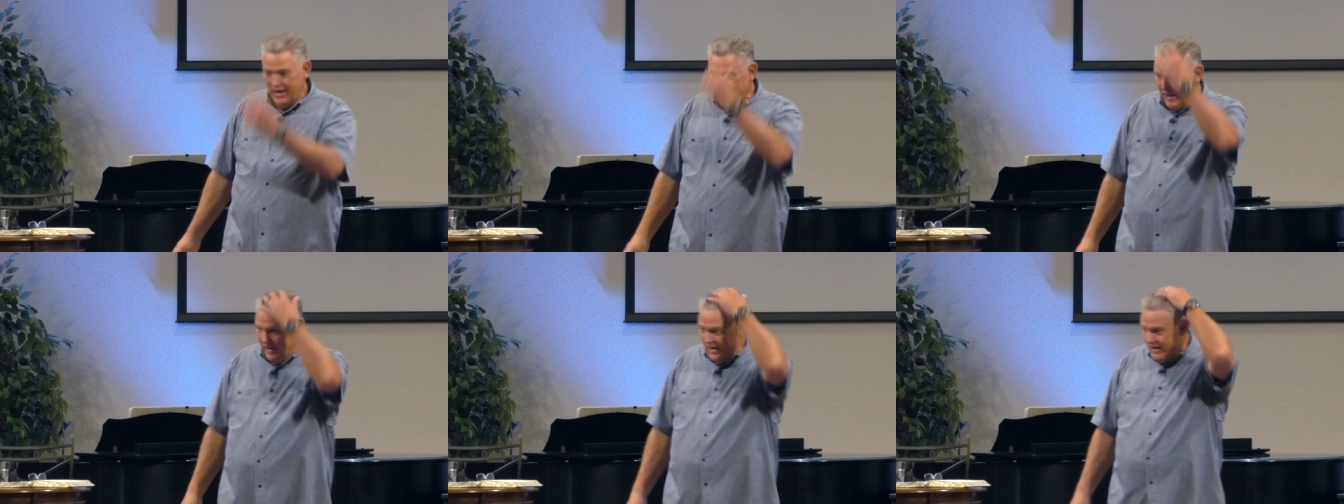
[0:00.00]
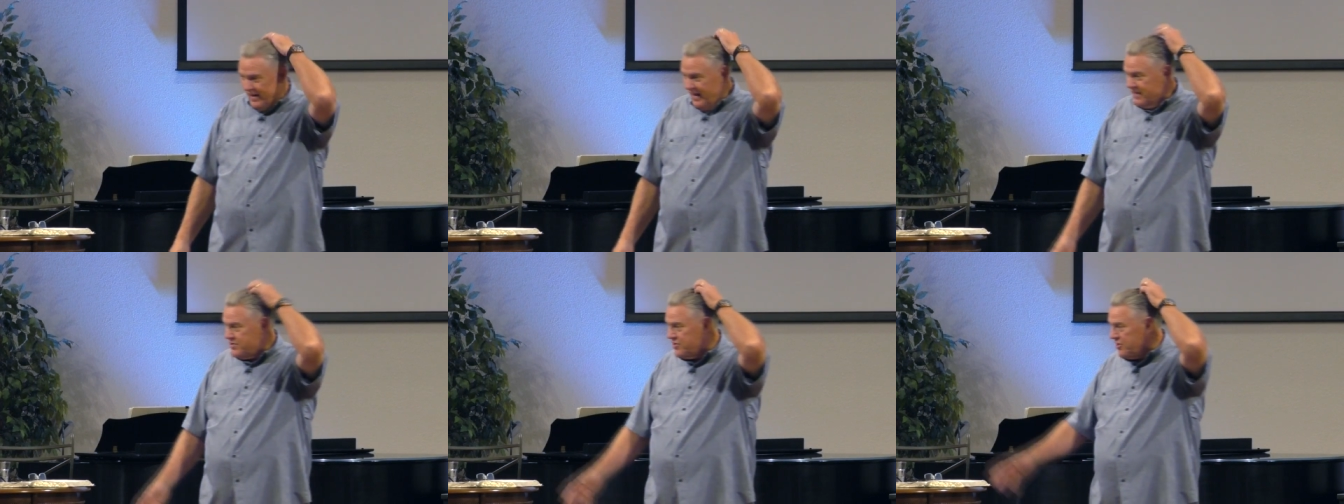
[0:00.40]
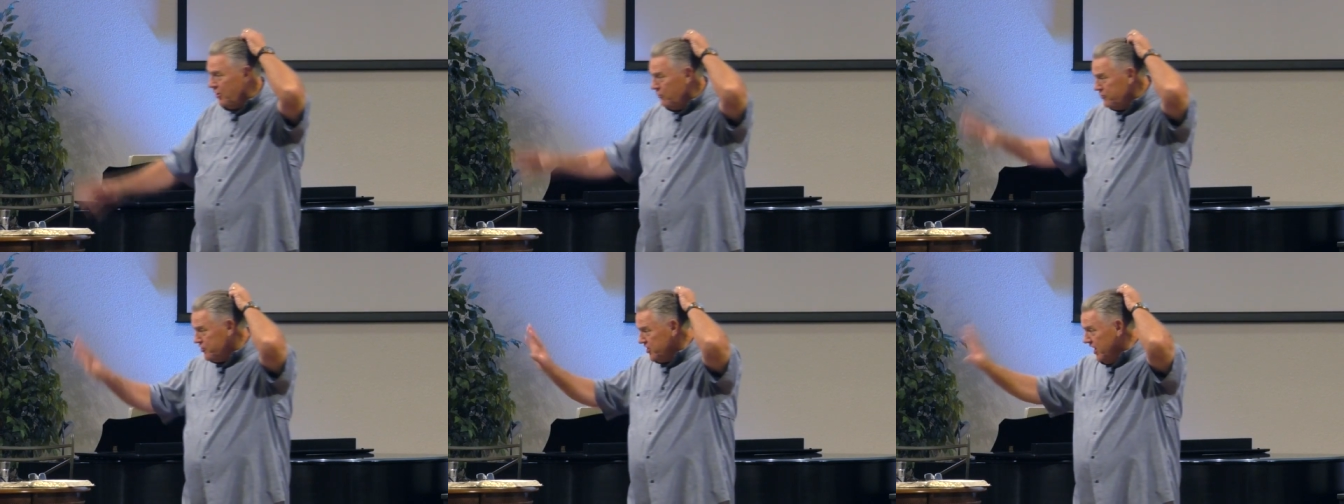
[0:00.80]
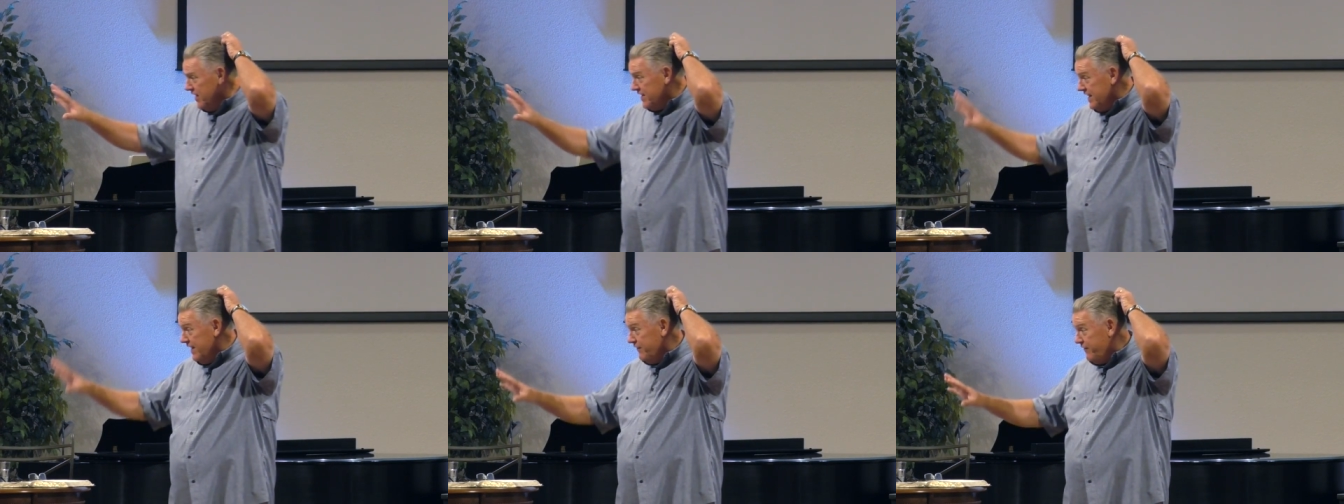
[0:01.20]
And it's so
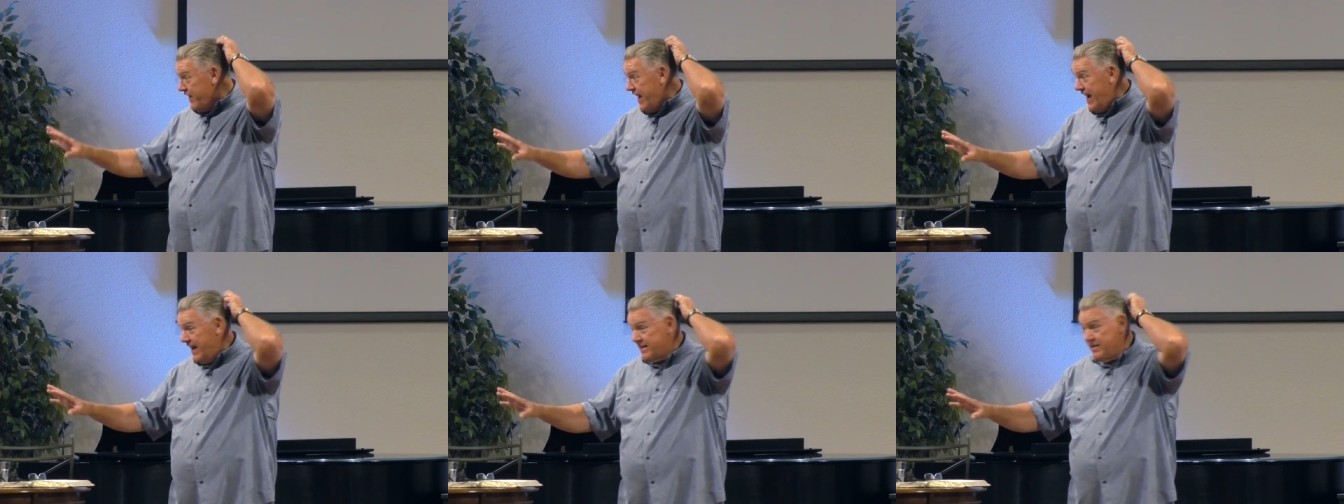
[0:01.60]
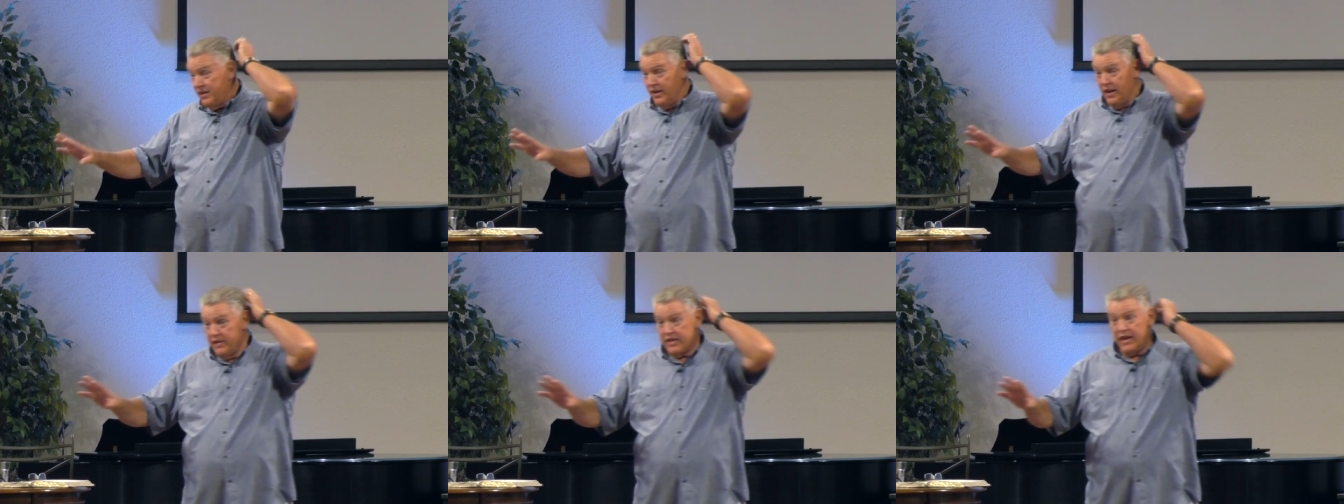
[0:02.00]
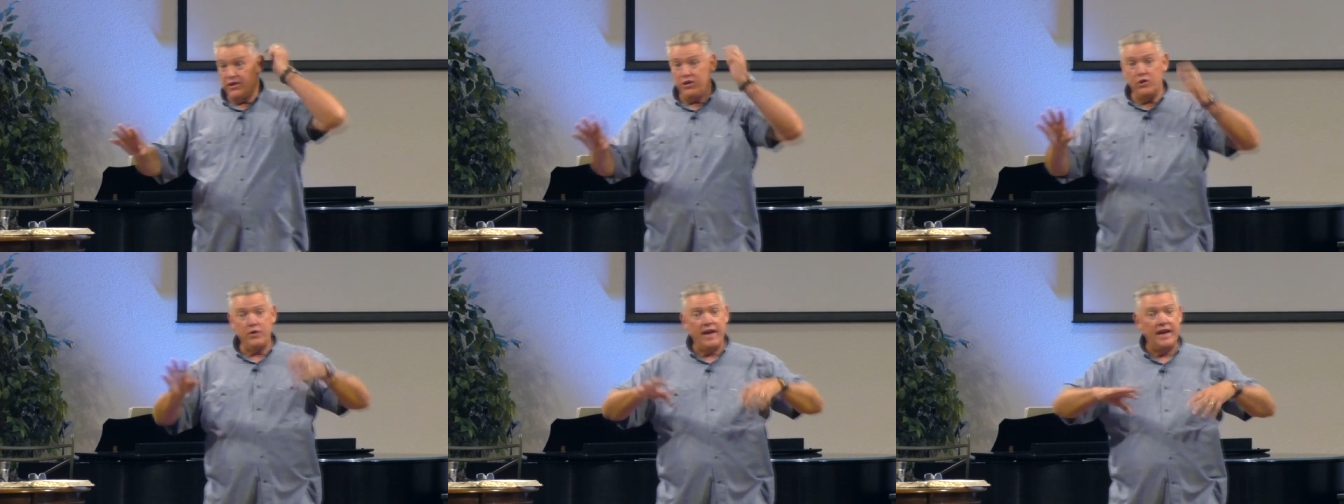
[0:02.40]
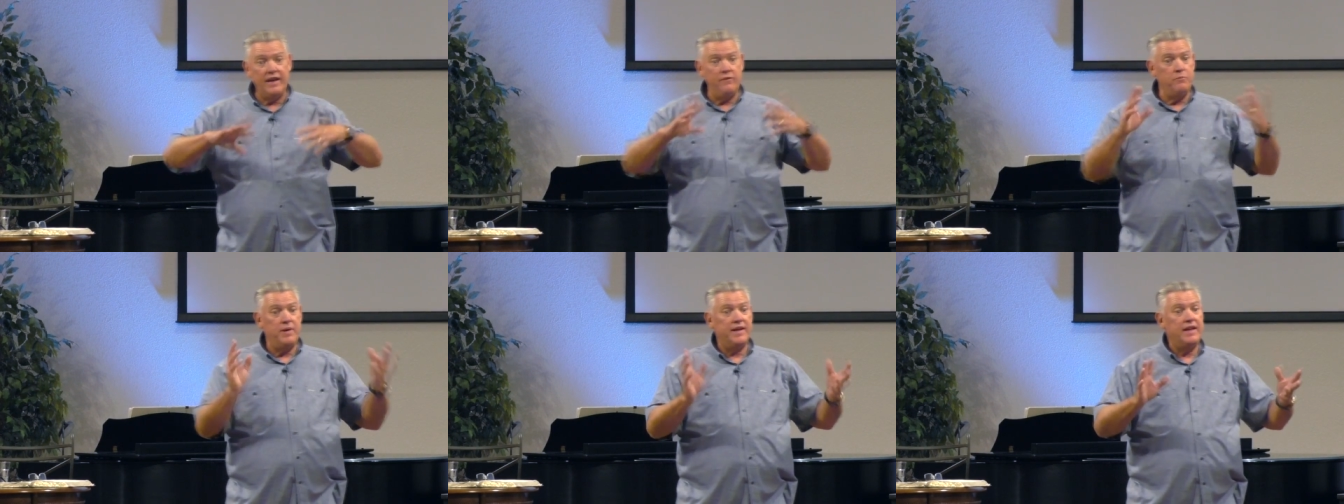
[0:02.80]
junky, in fact, that you can't
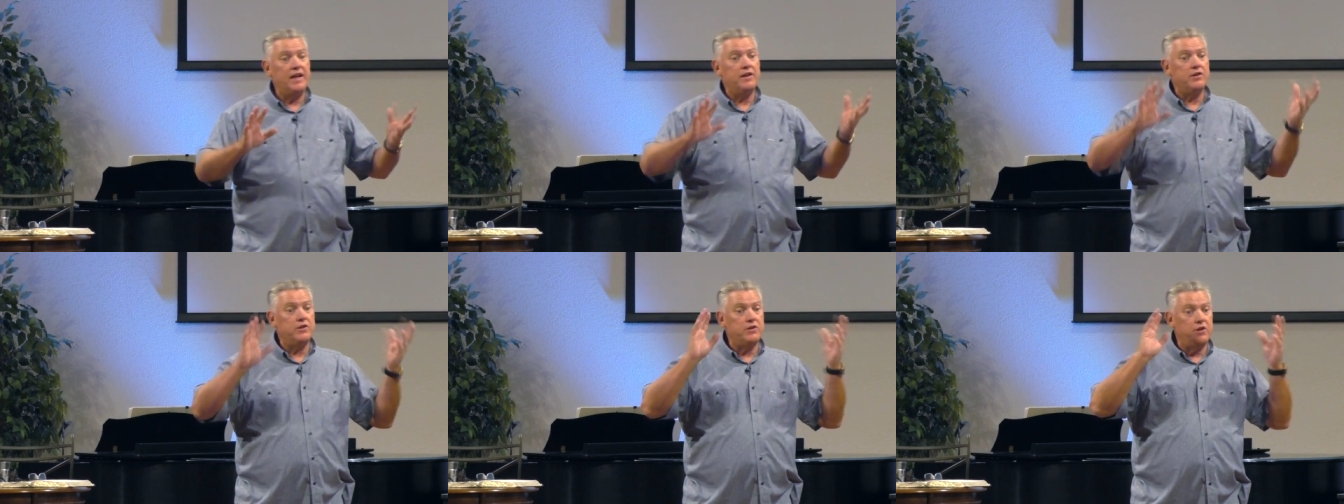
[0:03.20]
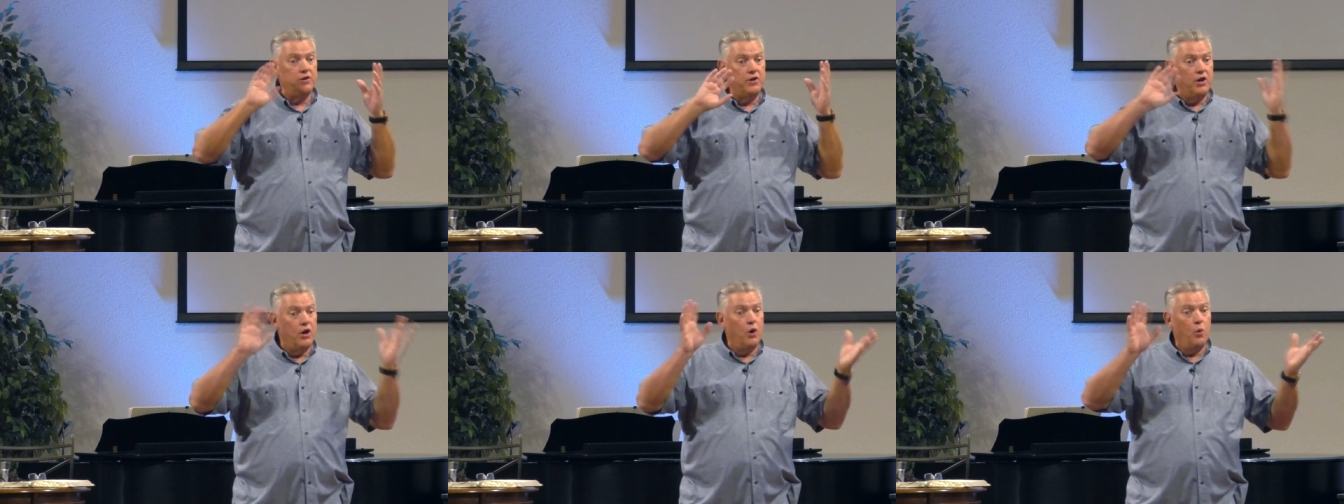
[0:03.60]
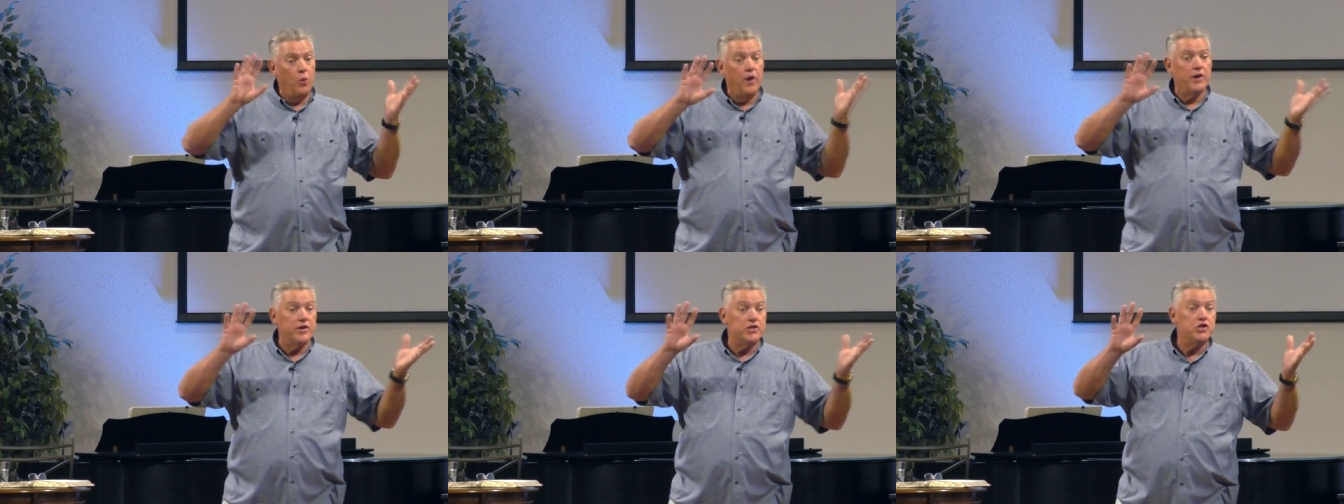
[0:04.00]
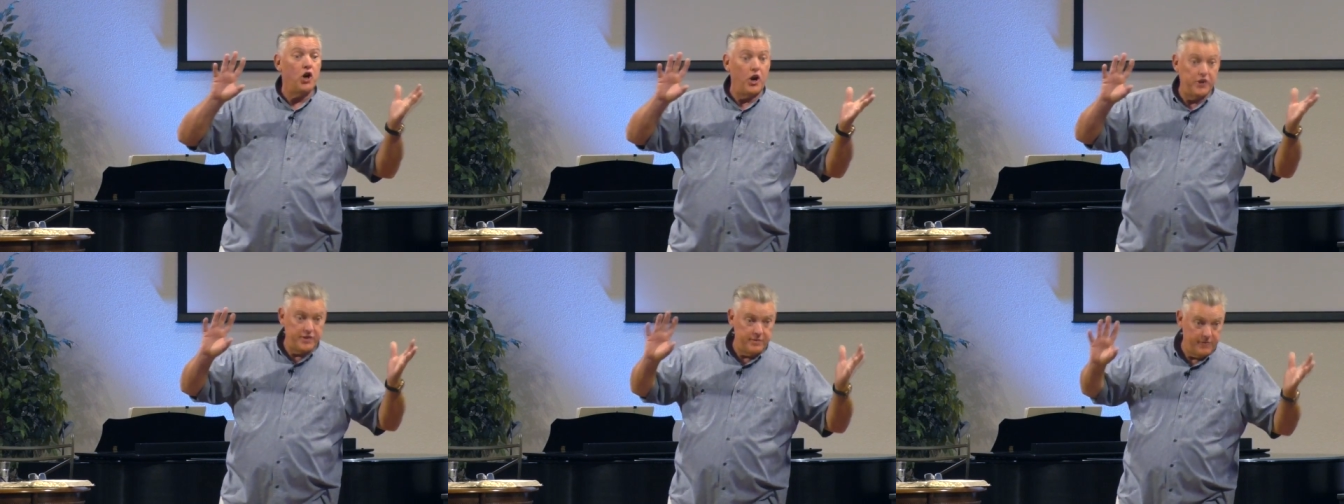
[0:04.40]
even begin to know where to
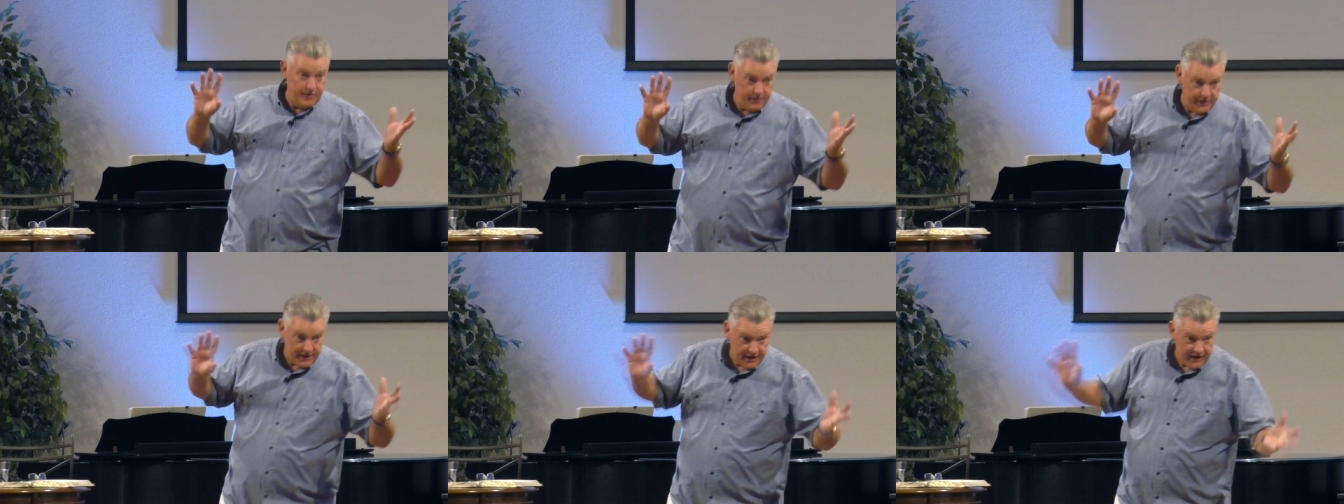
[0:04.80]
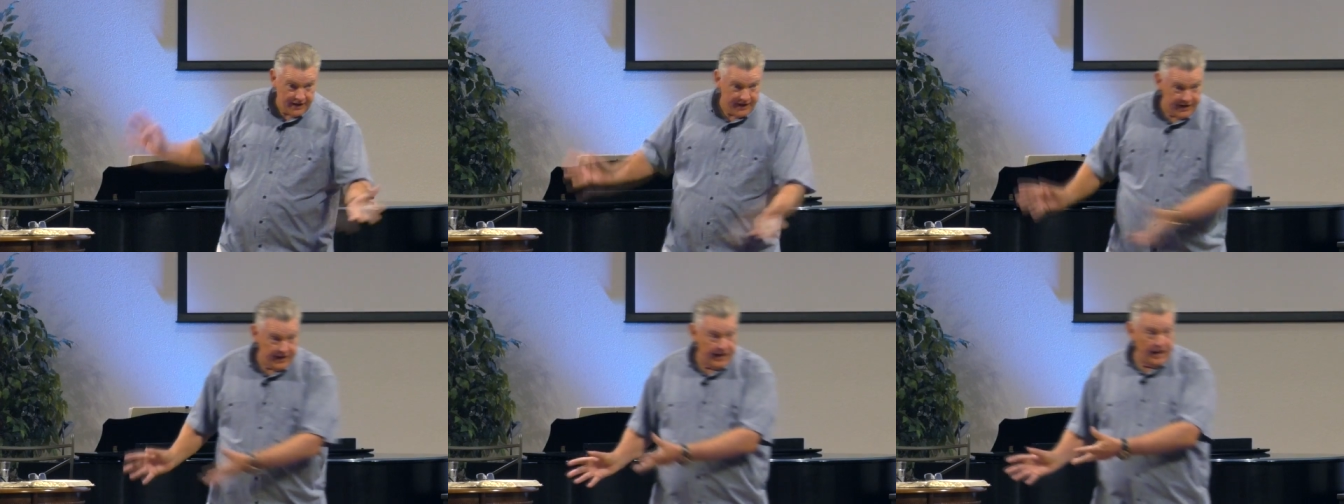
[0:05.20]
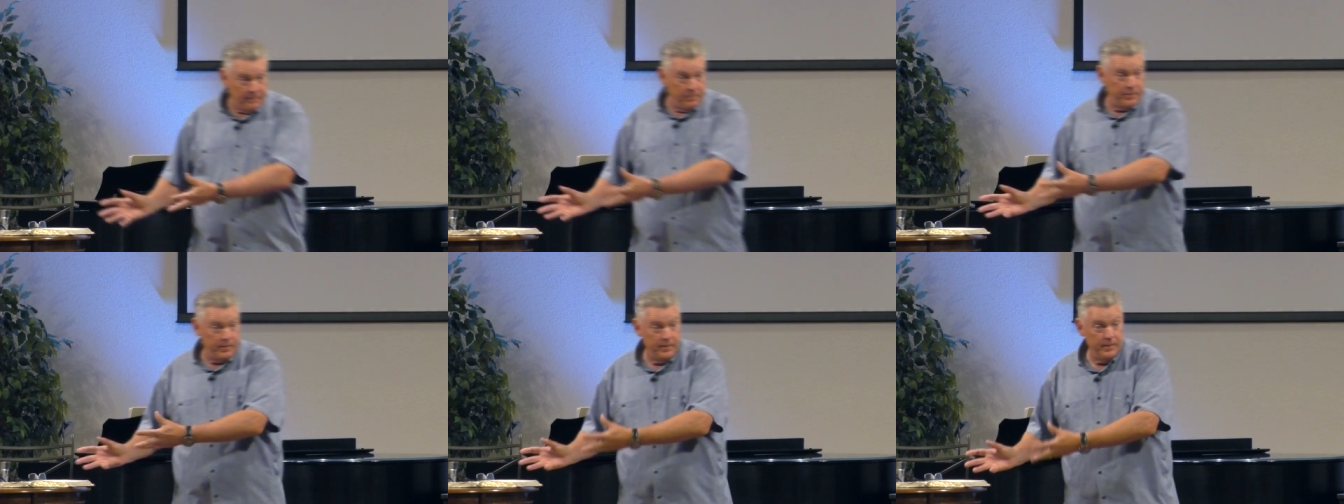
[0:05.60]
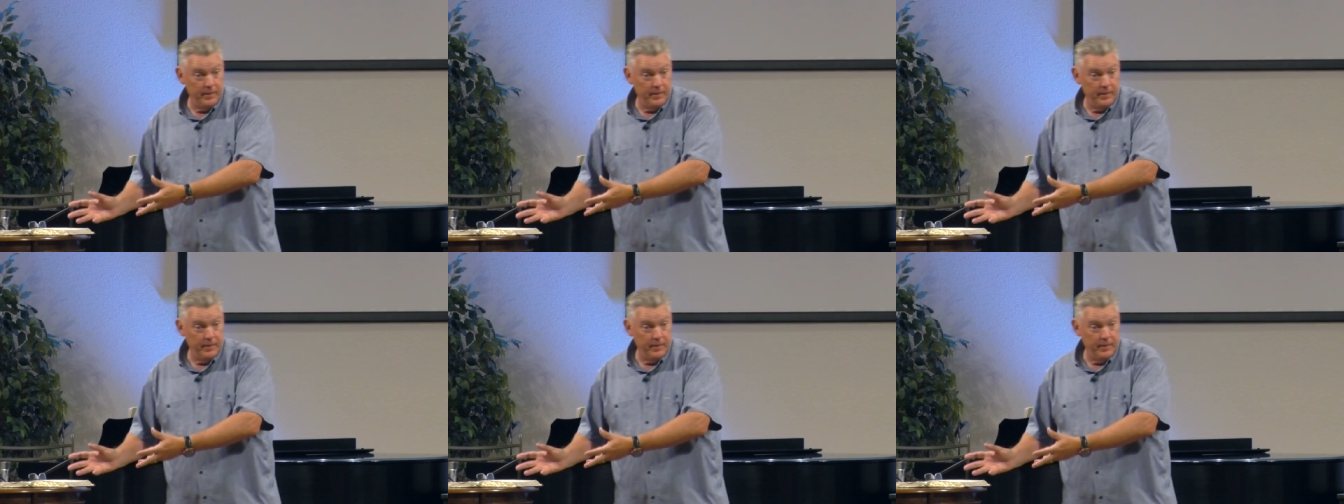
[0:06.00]
start to clean it up.